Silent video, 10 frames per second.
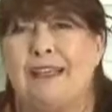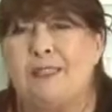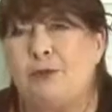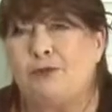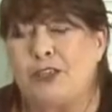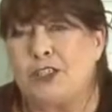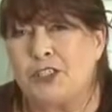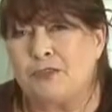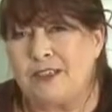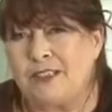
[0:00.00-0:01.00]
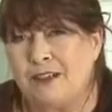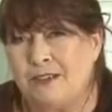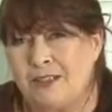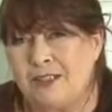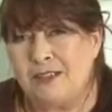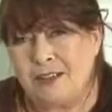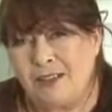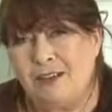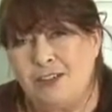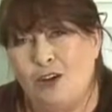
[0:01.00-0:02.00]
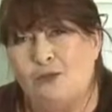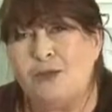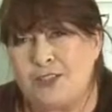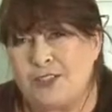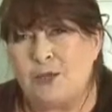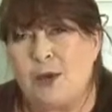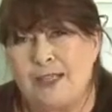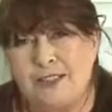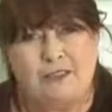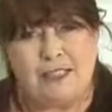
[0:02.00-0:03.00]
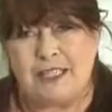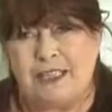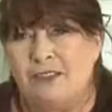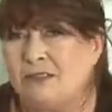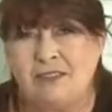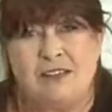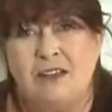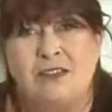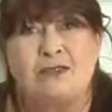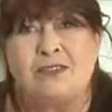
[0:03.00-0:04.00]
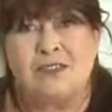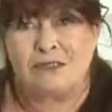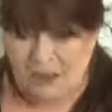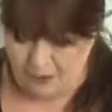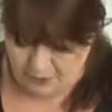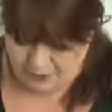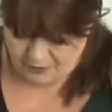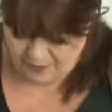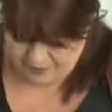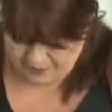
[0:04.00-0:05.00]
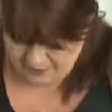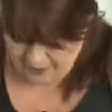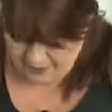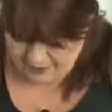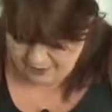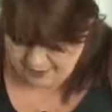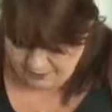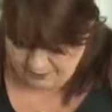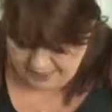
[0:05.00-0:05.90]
as professional results. Start off with just squares or rectangles, circles or ovals. So I've